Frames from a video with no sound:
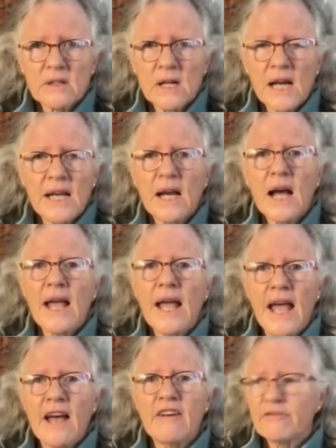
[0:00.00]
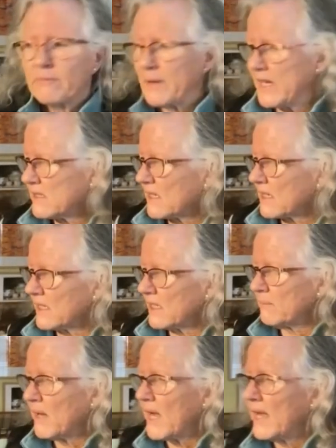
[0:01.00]
I have basically
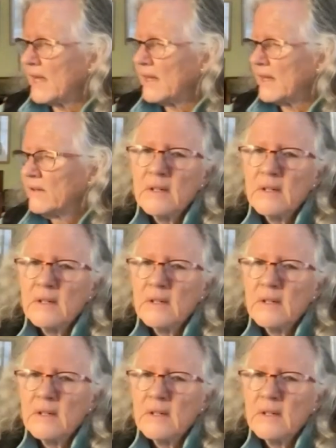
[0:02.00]
my